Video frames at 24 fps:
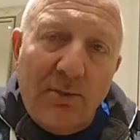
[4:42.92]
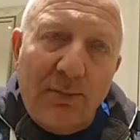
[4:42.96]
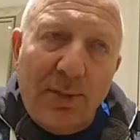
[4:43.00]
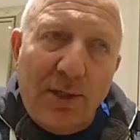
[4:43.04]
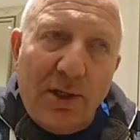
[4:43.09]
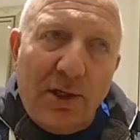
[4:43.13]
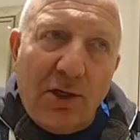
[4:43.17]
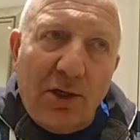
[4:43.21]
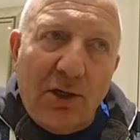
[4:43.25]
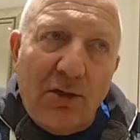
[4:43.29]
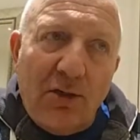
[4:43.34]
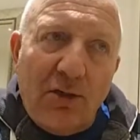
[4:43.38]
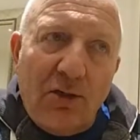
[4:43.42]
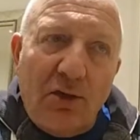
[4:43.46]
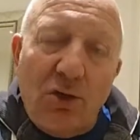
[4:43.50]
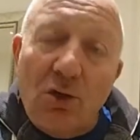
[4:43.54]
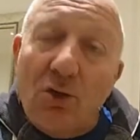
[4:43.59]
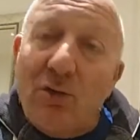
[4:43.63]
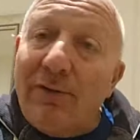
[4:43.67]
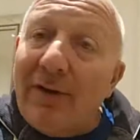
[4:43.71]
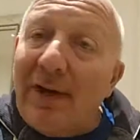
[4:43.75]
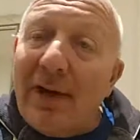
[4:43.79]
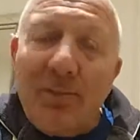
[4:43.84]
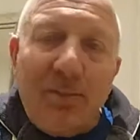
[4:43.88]
because
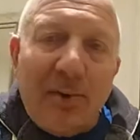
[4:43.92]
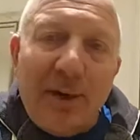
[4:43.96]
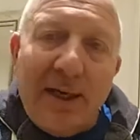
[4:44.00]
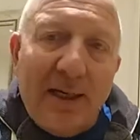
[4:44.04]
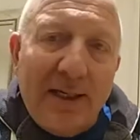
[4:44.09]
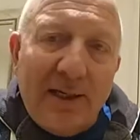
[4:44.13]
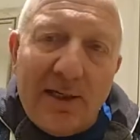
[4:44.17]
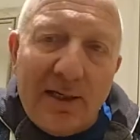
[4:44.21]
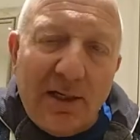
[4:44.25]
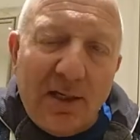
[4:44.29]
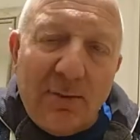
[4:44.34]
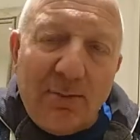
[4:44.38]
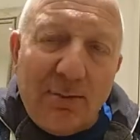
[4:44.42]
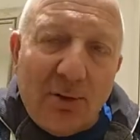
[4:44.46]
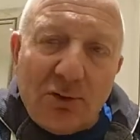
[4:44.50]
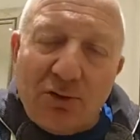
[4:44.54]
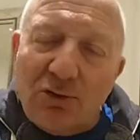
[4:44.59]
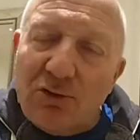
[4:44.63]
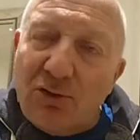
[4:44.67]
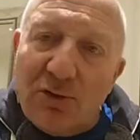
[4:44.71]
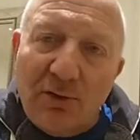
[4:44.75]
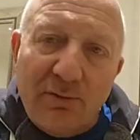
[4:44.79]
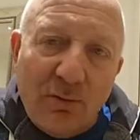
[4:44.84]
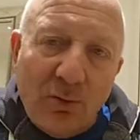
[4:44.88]
you vibrate in a
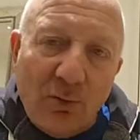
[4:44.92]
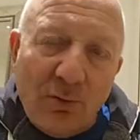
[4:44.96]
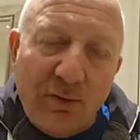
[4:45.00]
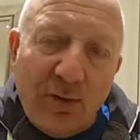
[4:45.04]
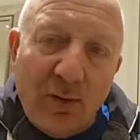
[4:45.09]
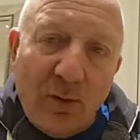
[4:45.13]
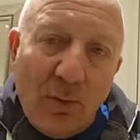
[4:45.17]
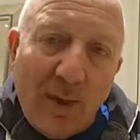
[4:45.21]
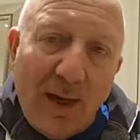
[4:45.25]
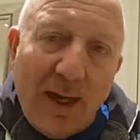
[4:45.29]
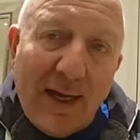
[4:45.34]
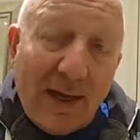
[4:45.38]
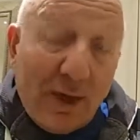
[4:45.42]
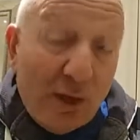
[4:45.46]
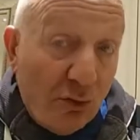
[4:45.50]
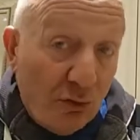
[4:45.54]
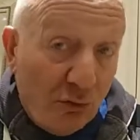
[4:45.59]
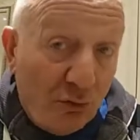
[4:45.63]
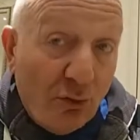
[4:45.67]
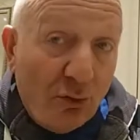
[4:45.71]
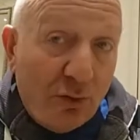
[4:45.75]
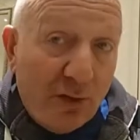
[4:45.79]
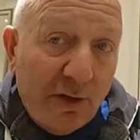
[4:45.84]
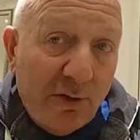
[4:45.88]
positive, loving way, a
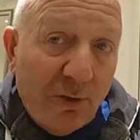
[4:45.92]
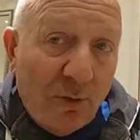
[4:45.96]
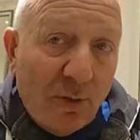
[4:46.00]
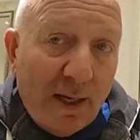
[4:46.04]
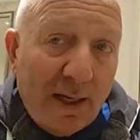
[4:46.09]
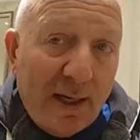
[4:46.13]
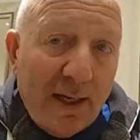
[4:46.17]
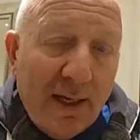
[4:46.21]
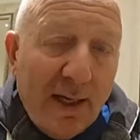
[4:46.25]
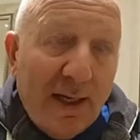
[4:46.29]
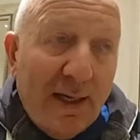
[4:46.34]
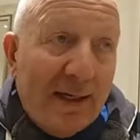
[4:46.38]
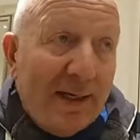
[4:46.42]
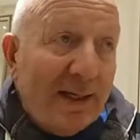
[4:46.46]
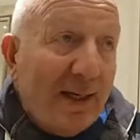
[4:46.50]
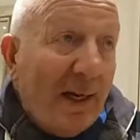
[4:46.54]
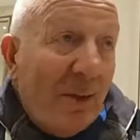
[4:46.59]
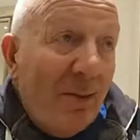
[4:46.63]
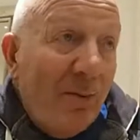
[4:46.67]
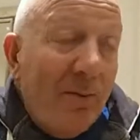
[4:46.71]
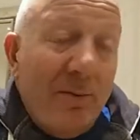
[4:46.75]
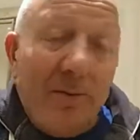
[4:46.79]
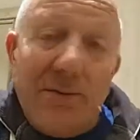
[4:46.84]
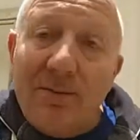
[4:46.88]
constructive way.
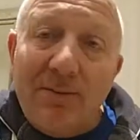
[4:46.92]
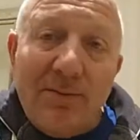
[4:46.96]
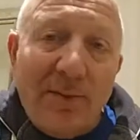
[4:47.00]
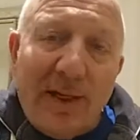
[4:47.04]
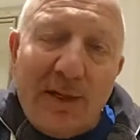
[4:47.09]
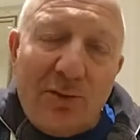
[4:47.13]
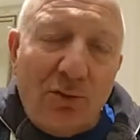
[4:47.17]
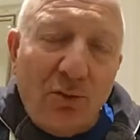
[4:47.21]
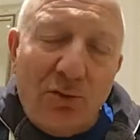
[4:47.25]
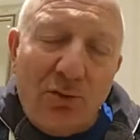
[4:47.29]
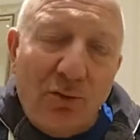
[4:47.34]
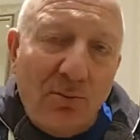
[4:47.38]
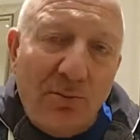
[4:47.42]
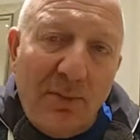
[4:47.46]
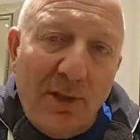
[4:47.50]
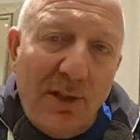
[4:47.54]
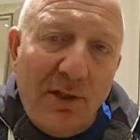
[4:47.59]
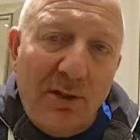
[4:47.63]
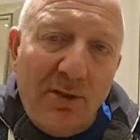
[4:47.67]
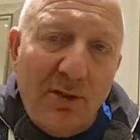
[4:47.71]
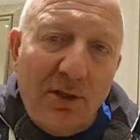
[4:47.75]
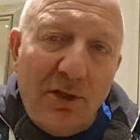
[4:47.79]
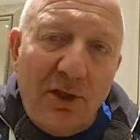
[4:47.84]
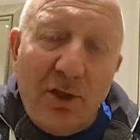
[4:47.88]
Now, that doesn't
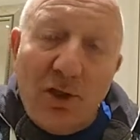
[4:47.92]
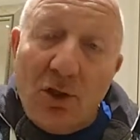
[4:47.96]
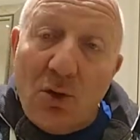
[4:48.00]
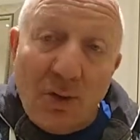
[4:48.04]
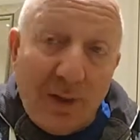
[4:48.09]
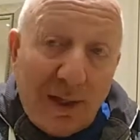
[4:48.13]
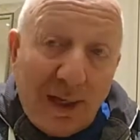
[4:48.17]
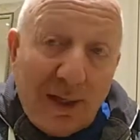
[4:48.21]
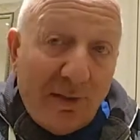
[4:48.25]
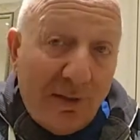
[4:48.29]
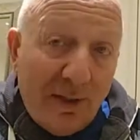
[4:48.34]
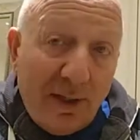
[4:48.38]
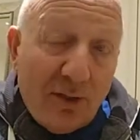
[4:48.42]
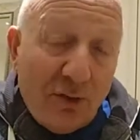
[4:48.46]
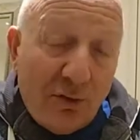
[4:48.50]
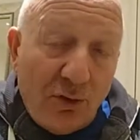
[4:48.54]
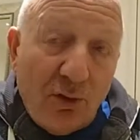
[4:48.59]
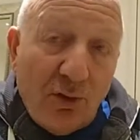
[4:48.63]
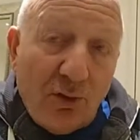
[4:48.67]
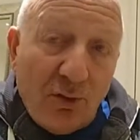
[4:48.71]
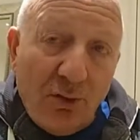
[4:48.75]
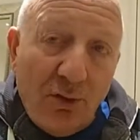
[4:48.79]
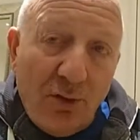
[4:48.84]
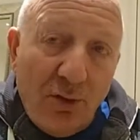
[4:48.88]
mean that you don't get things
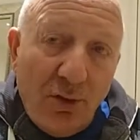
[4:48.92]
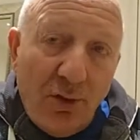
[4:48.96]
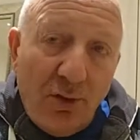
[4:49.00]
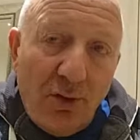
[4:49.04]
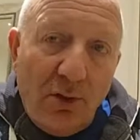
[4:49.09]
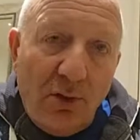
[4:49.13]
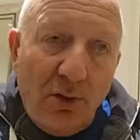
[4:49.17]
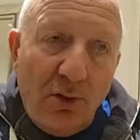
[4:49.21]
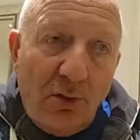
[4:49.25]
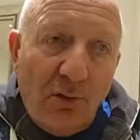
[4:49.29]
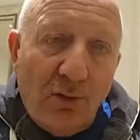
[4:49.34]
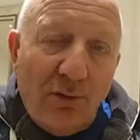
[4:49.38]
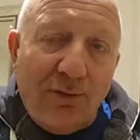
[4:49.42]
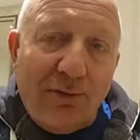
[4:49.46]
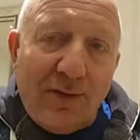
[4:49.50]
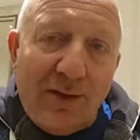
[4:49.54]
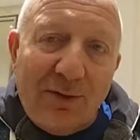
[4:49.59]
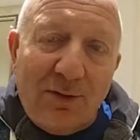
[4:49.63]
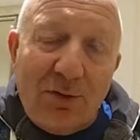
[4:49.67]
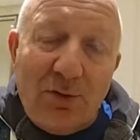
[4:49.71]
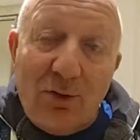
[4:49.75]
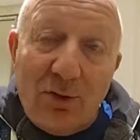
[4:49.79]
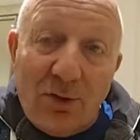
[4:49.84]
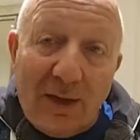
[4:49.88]
done. You'll
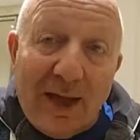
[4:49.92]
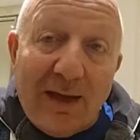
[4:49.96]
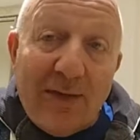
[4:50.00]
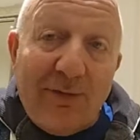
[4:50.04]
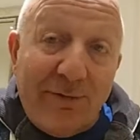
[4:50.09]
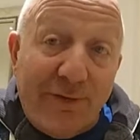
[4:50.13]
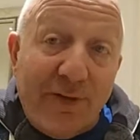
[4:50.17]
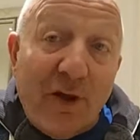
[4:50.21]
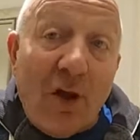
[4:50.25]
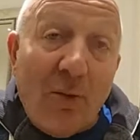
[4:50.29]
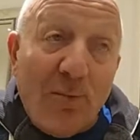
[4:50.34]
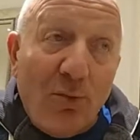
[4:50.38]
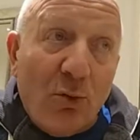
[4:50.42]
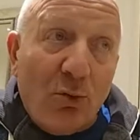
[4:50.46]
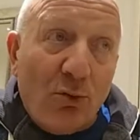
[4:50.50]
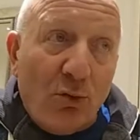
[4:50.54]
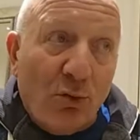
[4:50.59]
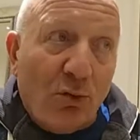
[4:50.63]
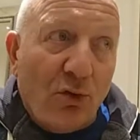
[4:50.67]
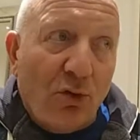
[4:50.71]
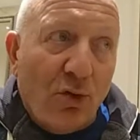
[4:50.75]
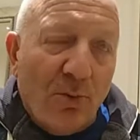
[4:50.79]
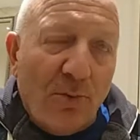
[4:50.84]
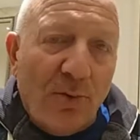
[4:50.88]
find that you'll get far more
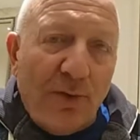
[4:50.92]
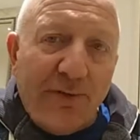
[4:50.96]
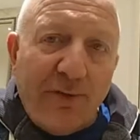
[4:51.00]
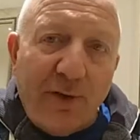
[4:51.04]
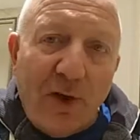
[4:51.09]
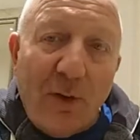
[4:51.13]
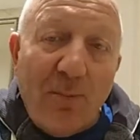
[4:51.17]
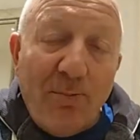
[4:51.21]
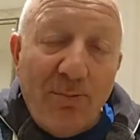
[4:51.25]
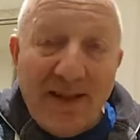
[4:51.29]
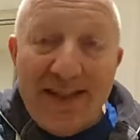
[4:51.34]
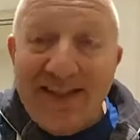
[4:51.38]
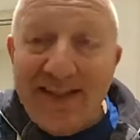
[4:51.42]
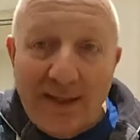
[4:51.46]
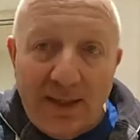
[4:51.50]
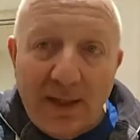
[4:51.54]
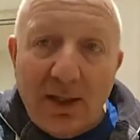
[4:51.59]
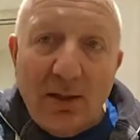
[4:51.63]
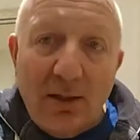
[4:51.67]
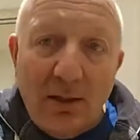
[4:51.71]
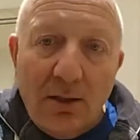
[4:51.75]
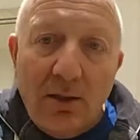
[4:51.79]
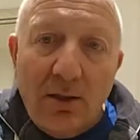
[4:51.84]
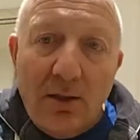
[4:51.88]
done. You'll be far
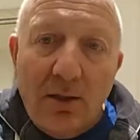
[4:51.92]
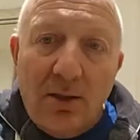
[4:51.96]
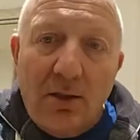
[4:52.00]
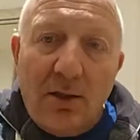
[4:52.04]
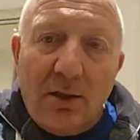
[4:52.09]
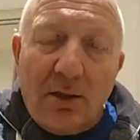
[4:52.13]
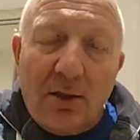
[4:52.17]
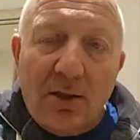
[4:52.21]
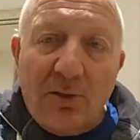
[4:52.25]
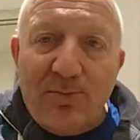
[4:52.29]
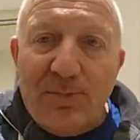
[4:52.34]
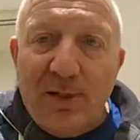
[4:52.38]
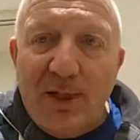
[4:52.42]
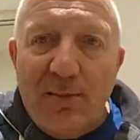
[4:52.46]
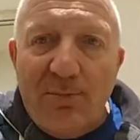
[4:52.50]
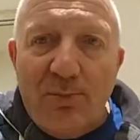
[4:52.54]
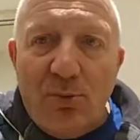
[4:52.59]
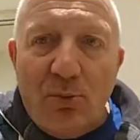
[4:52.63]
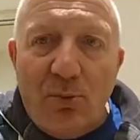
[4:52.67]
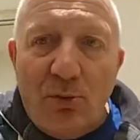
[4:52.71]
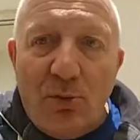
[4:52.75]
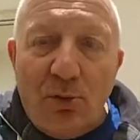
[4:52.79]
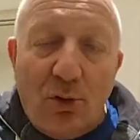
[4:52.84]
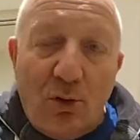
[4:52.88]
busier because
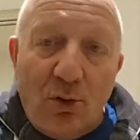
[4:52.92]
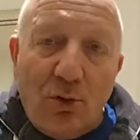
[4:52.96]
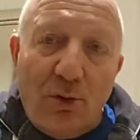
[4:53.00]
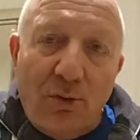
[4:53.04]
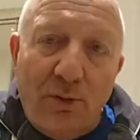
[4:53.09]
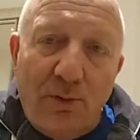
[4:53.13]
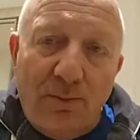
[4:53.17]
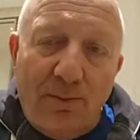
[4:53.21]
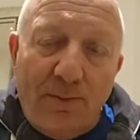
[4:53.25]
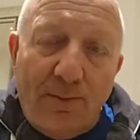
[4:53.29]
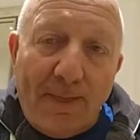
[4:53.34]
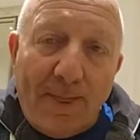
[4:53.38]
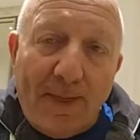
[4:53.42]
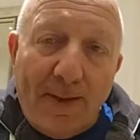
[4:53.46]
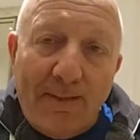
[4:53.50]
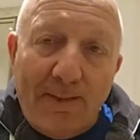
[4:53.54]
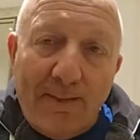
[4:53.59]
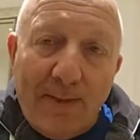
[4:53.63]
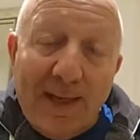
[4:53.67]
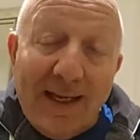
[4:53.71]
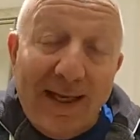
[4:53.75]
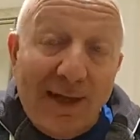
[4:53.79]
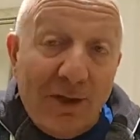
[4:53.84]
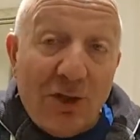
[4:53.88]
people will love
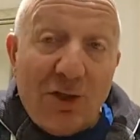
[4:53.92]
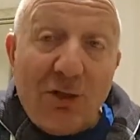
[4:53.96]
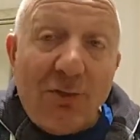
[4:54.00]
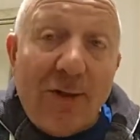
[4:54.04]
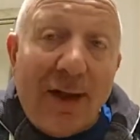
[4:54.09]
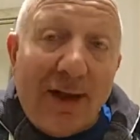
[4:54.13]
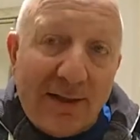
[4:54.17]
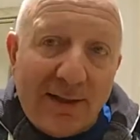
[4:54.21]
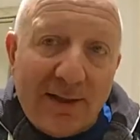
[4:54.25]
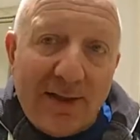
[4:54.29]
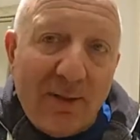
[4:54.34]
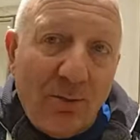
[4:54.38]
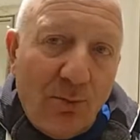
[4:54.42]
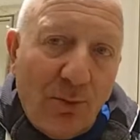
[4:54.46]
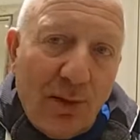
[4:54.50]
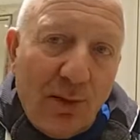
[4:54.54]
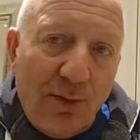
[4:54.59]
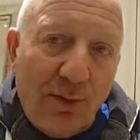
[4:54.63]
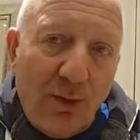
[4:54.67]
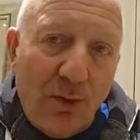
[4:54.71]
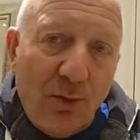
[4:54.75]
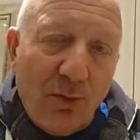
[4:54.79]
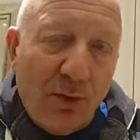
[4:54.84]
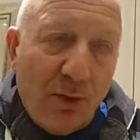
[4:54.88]
interacting
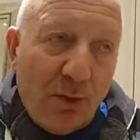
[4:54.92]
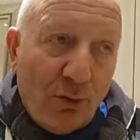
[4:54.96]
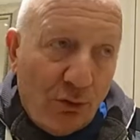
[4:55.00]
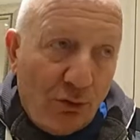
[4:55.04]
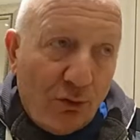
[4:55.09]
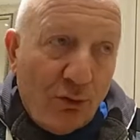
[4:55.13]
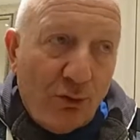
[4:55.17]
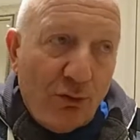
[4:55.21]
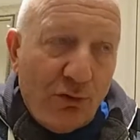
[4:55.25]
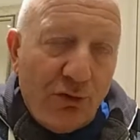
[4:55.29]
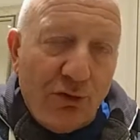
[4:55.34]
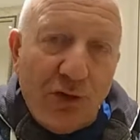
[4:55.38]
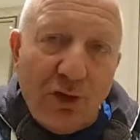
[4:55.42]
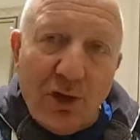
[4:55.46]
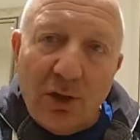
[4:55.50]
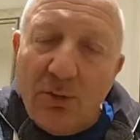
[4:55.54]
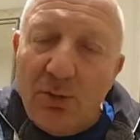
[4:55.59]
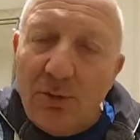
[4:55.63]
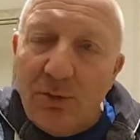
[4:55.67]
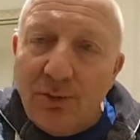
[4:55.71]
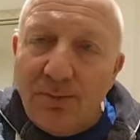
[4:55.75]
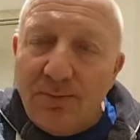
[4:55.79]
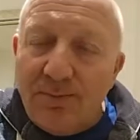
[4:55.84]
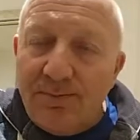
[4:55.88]
with you. They'll trust
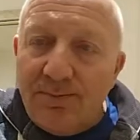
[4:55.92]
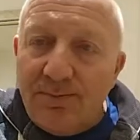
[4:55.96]
you.